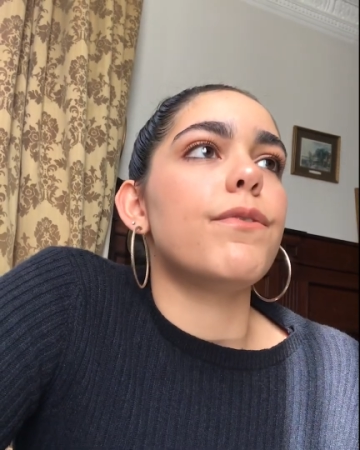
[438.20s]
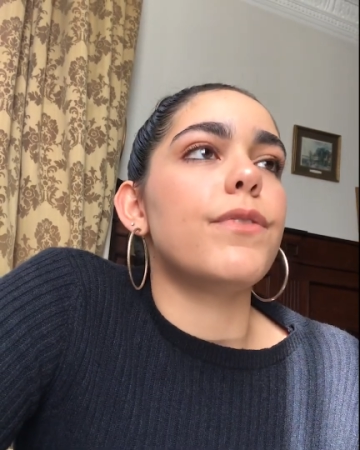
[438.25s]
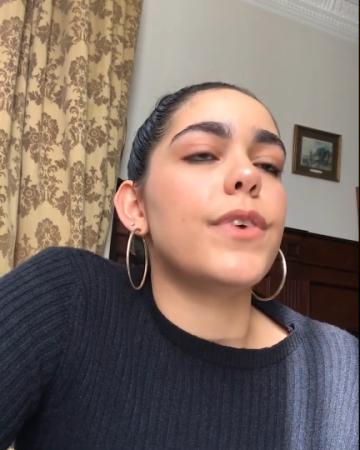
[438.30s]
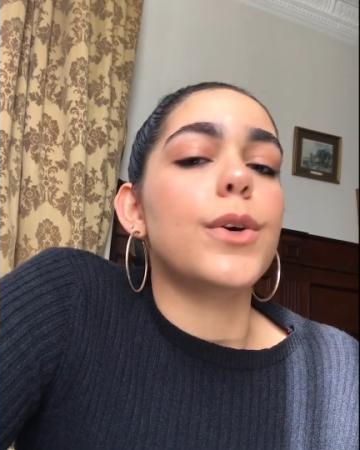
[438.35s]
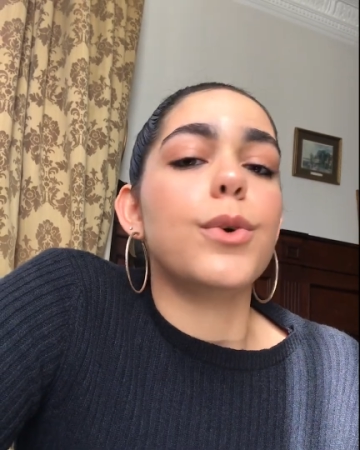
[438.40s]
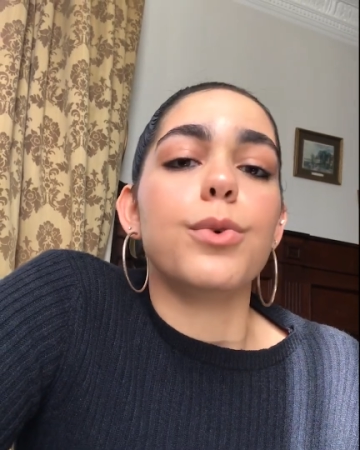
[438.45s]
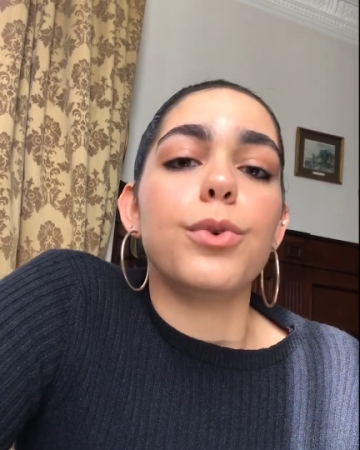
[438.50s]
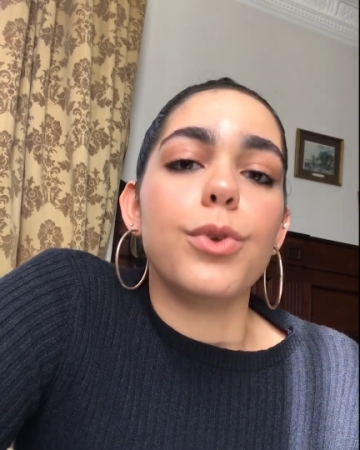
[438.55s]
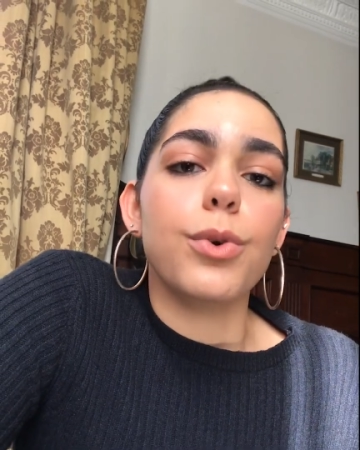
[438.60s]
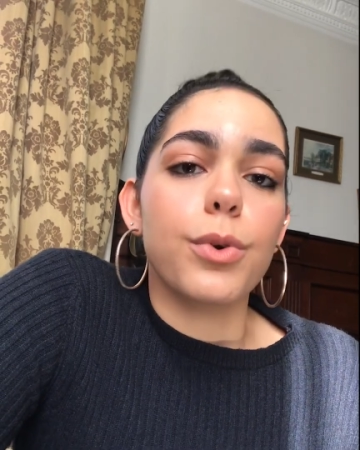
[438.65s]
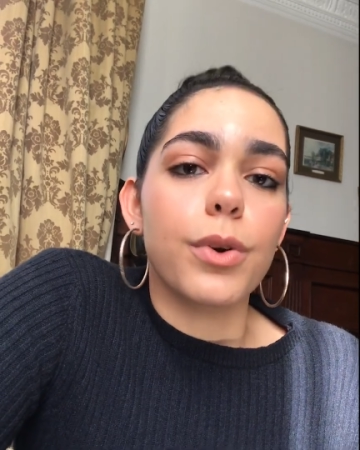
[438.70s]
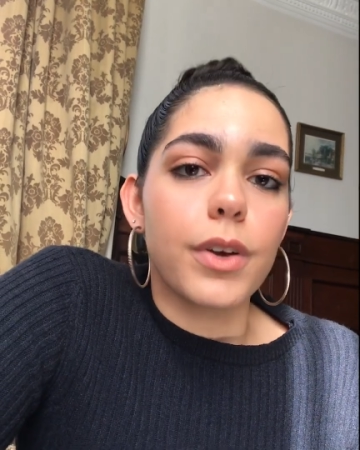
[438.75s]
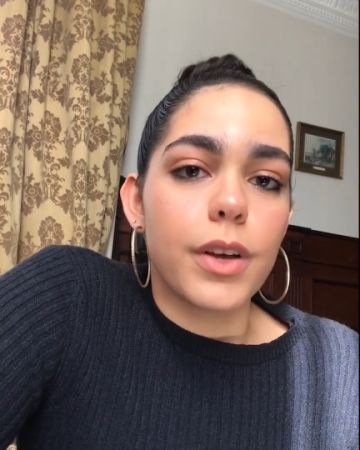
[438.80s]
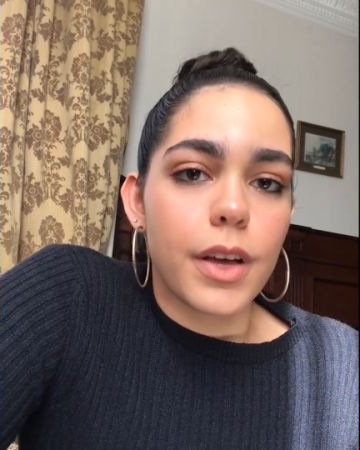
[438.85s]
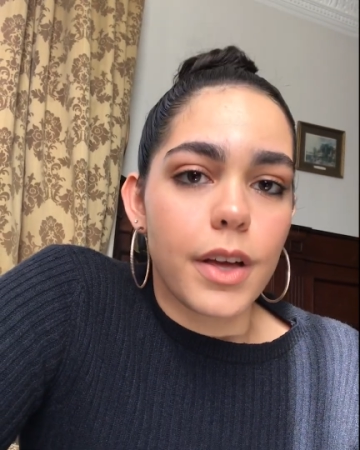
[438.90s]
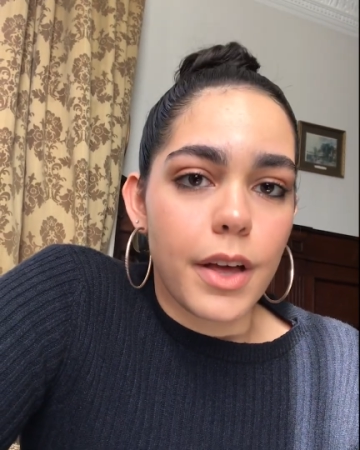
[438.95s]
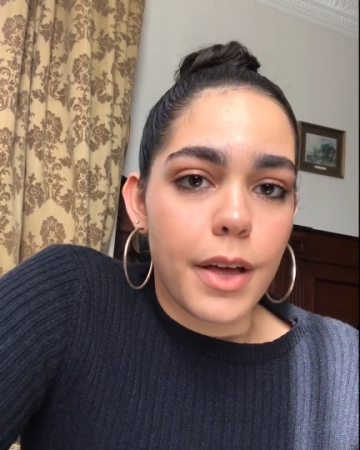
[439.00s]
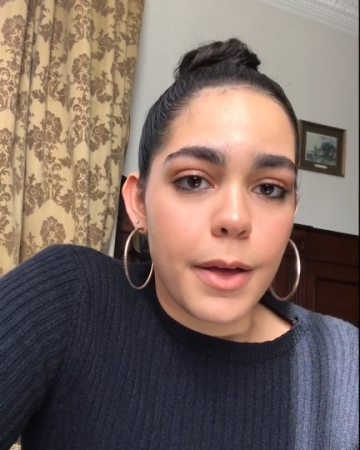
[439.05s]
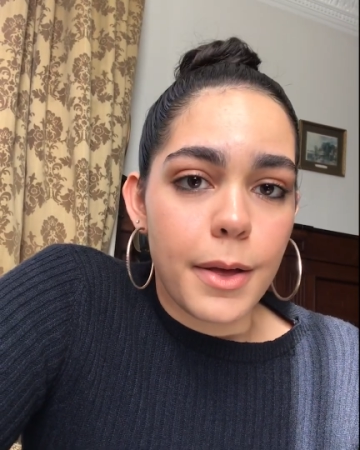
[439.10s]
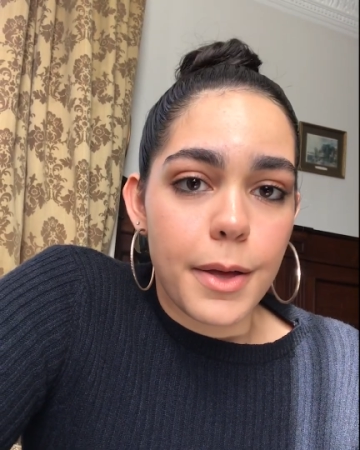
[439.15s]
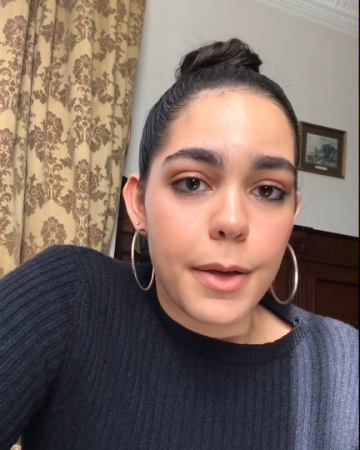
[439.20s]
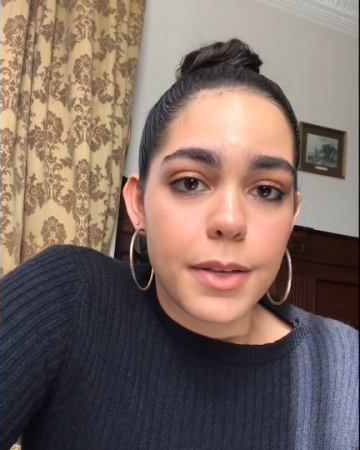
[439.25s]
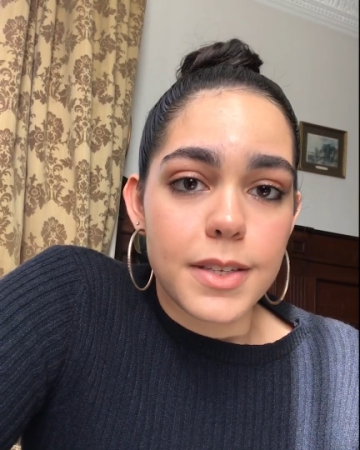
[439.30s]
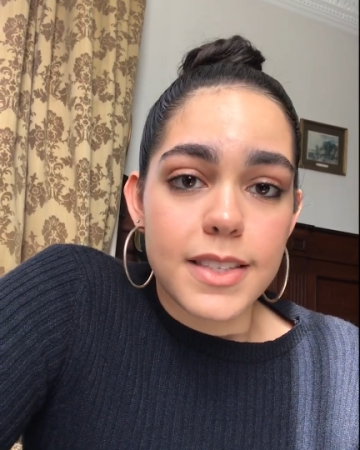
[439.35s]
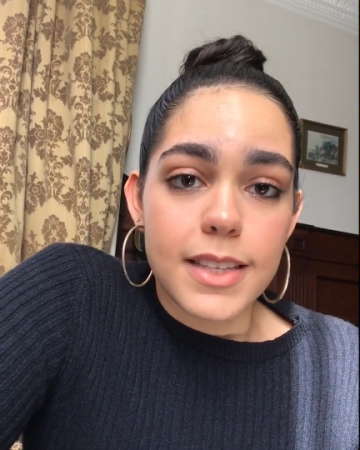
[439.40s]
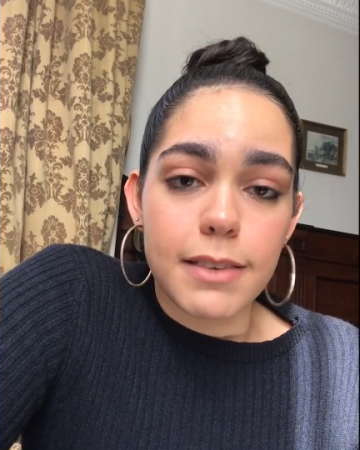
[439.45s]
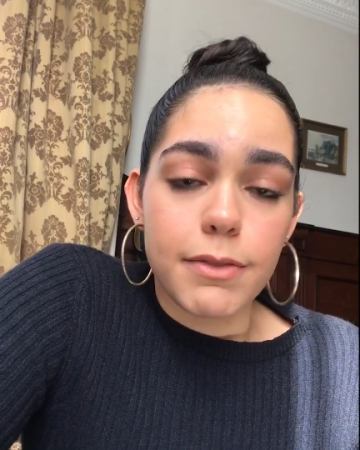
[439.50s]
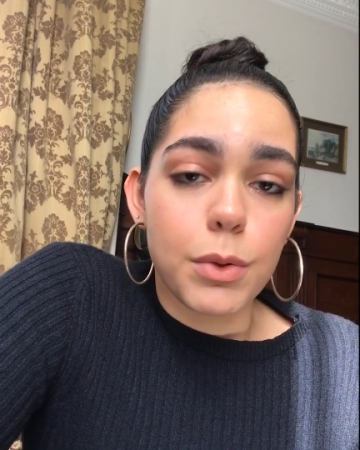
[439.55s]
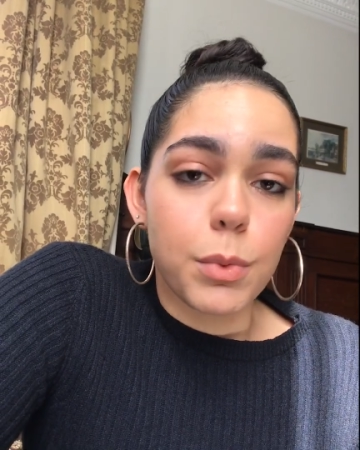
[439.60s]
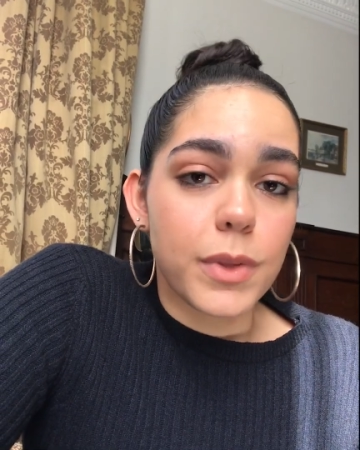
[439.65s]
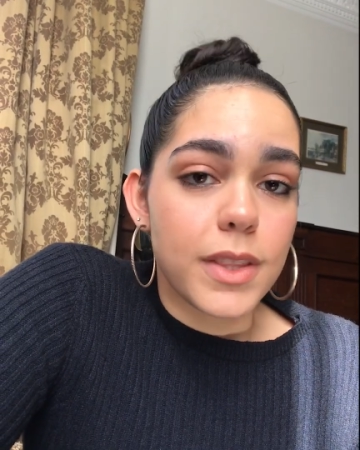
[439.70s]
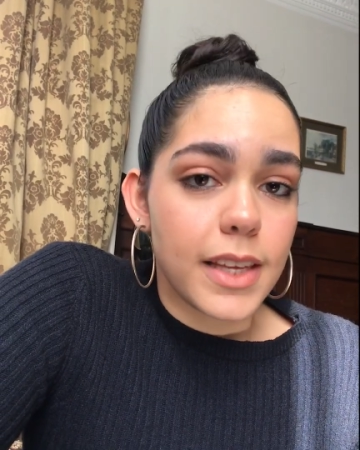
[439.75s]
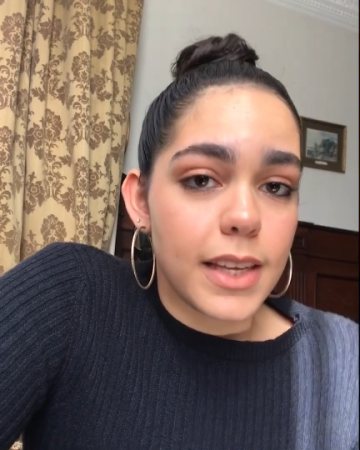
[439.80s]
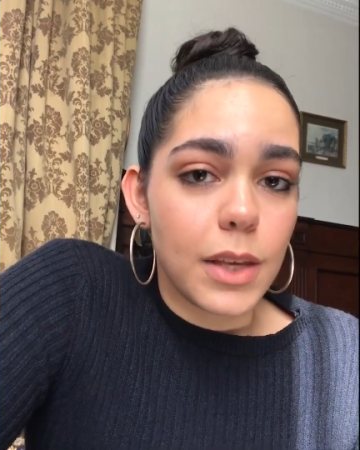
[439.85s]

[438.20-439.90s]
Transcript: Fill your CV with